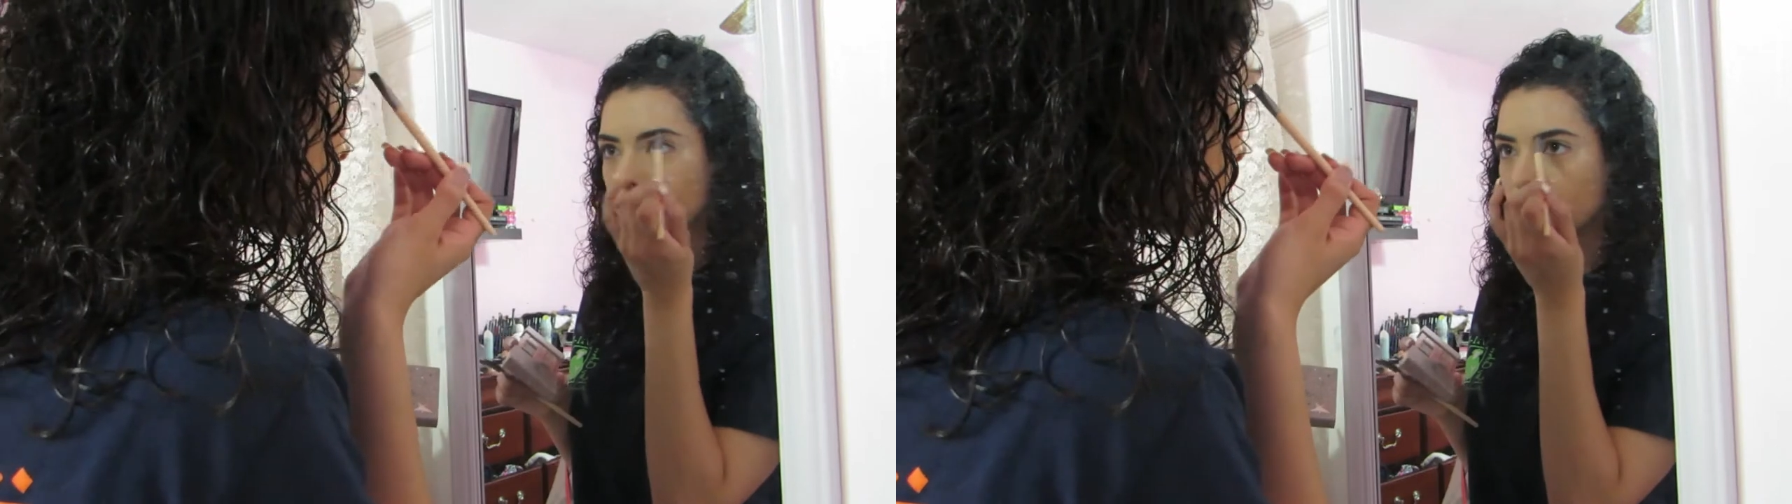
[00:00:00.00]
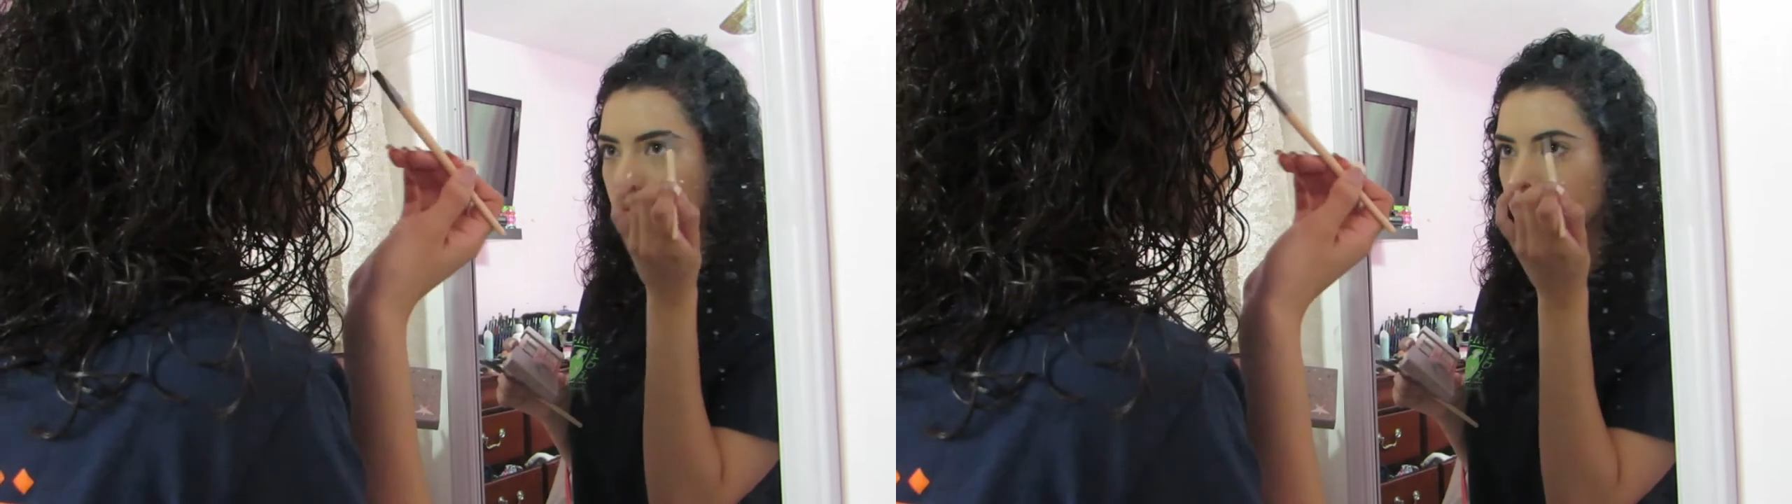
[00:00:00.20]

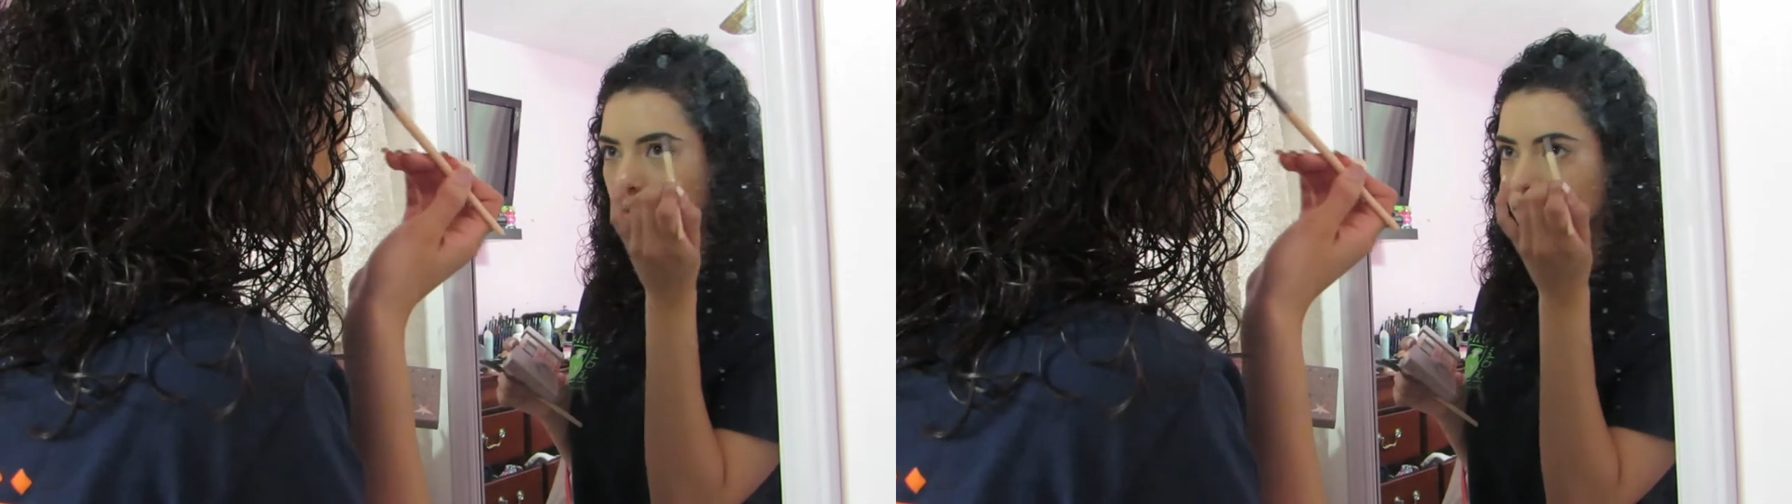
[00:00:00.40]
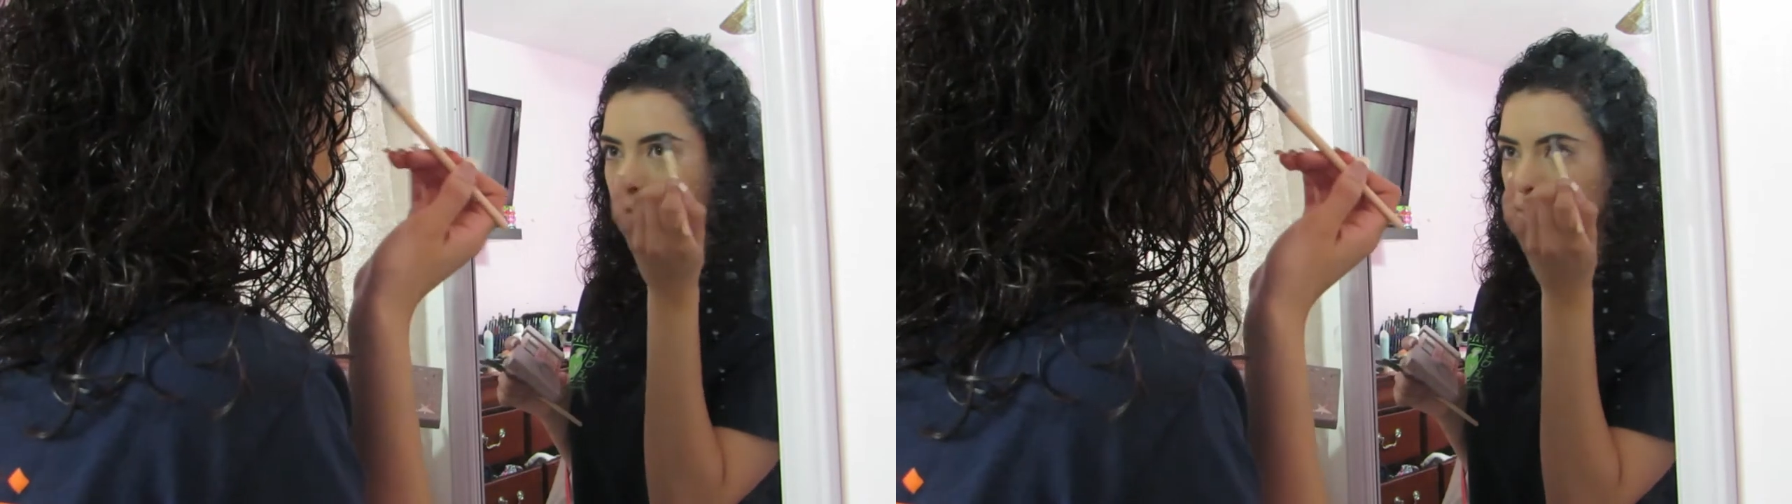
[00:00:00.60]
away
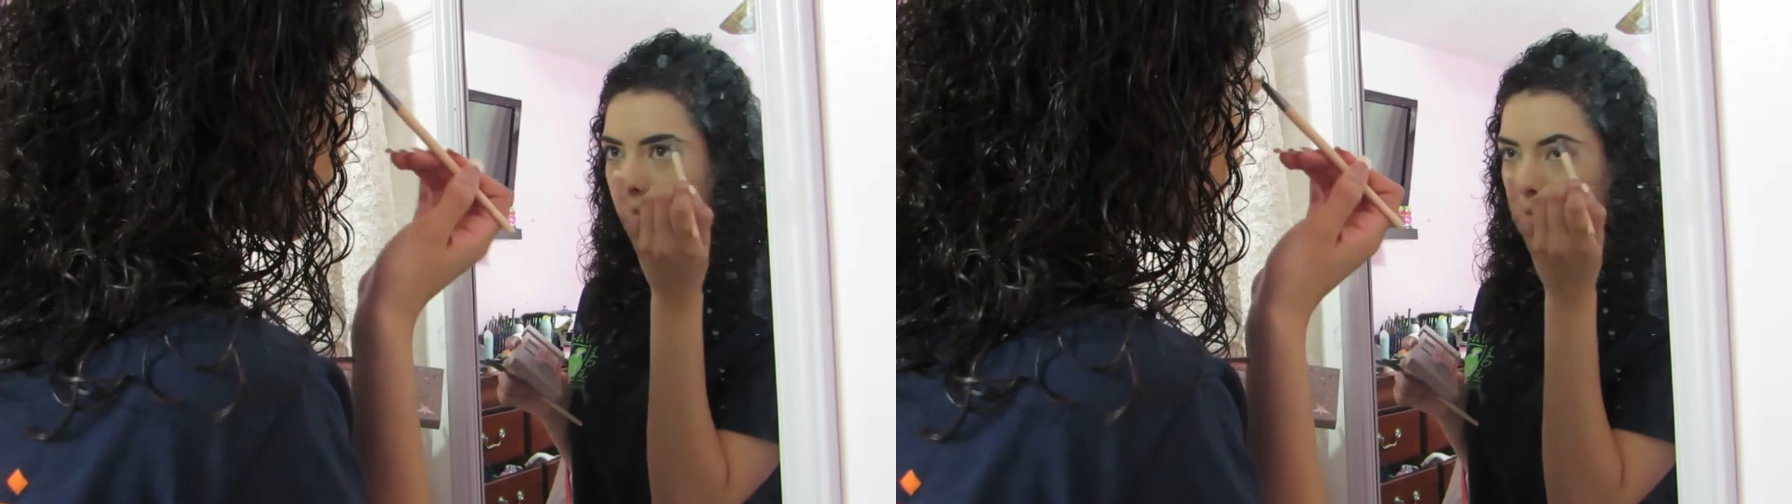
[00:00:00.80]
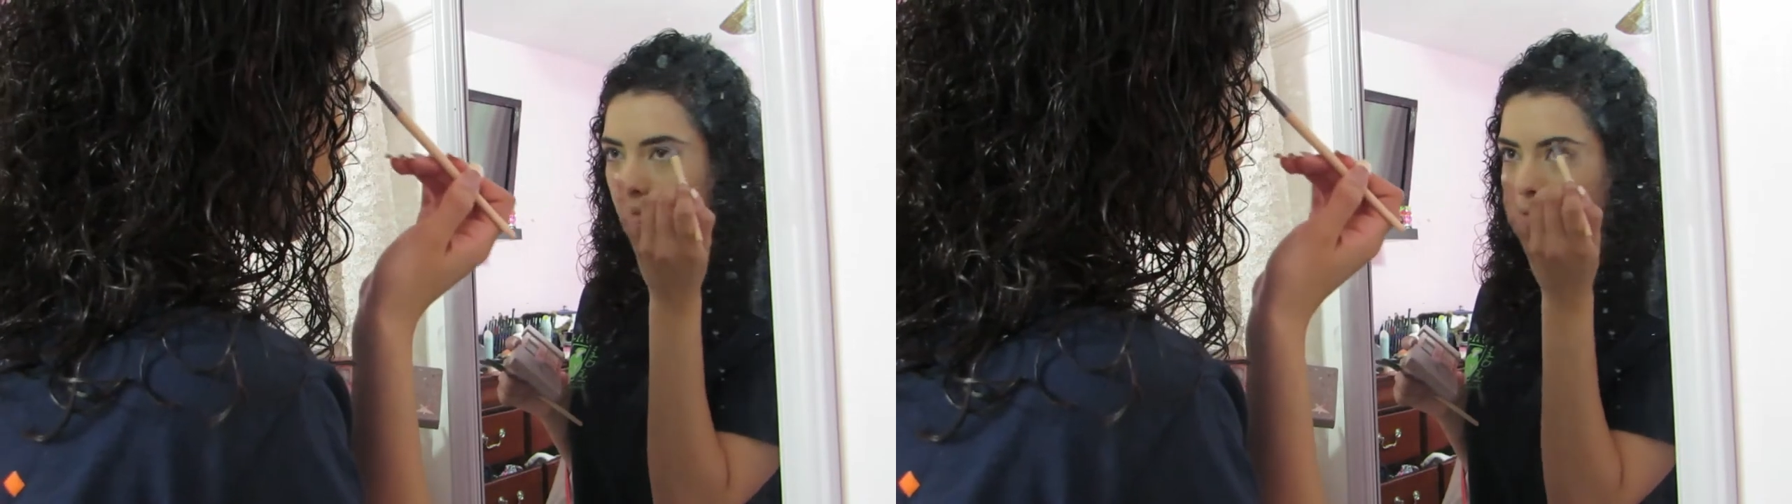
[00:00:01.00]
from where
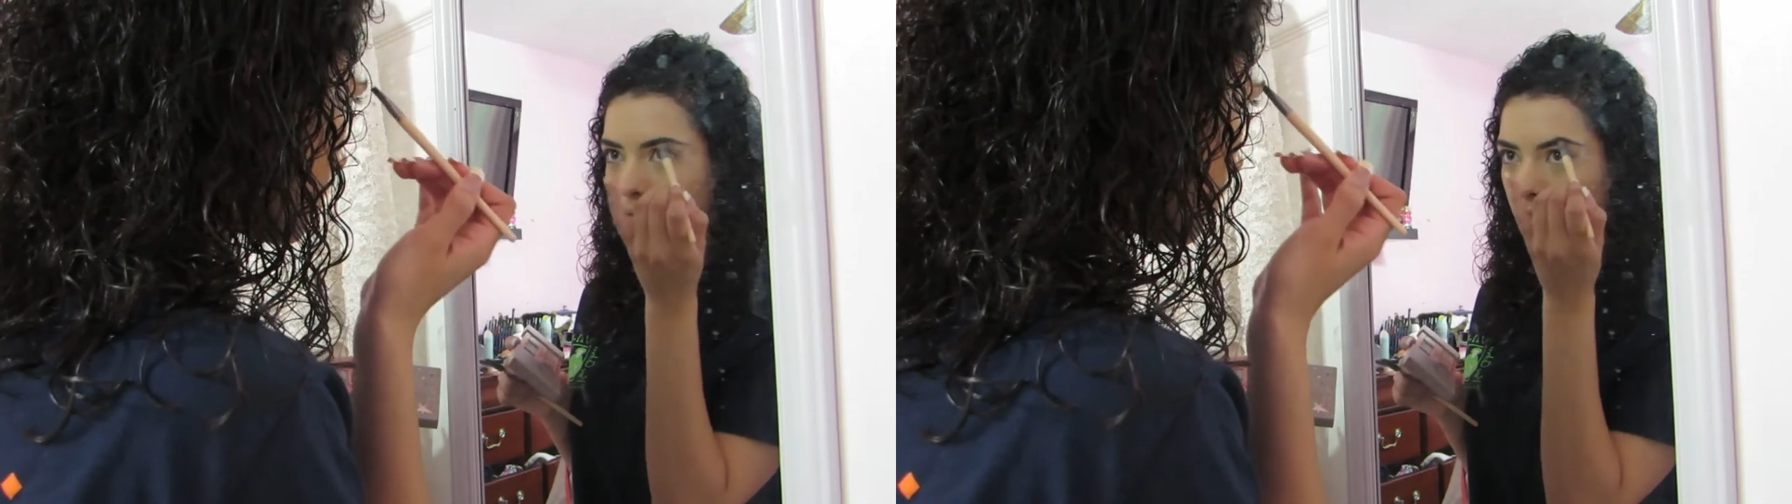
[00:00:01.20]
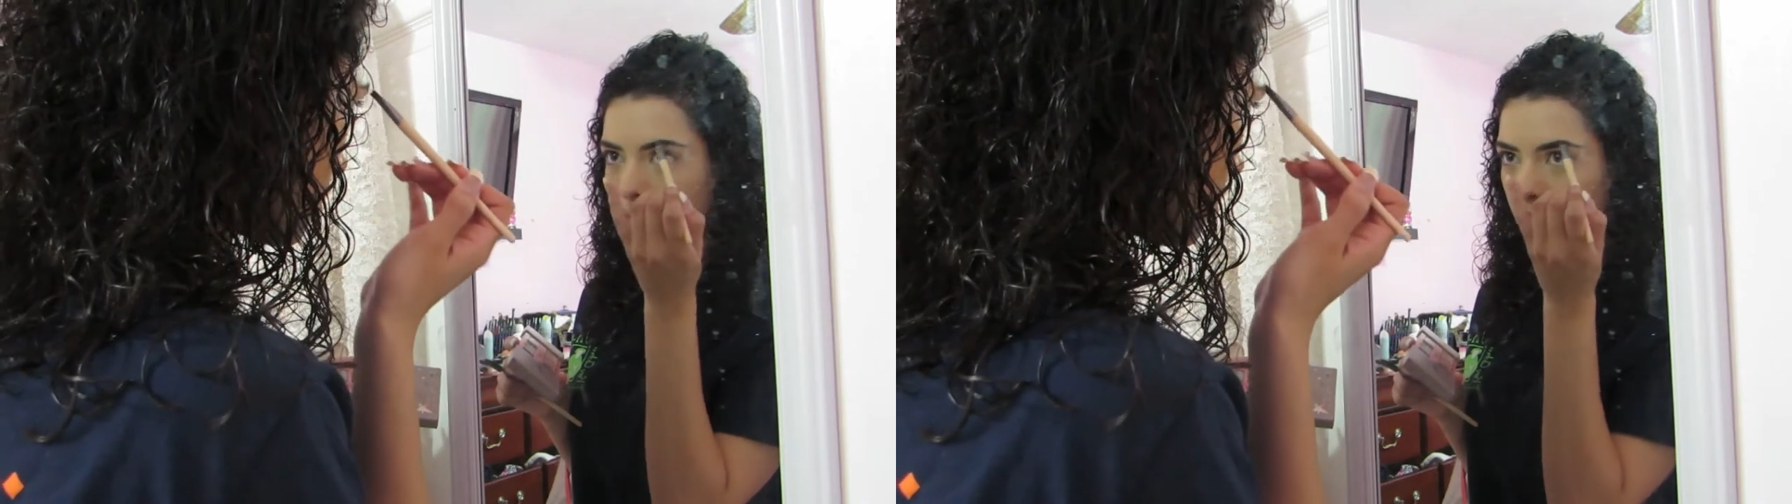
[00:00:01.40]
I live,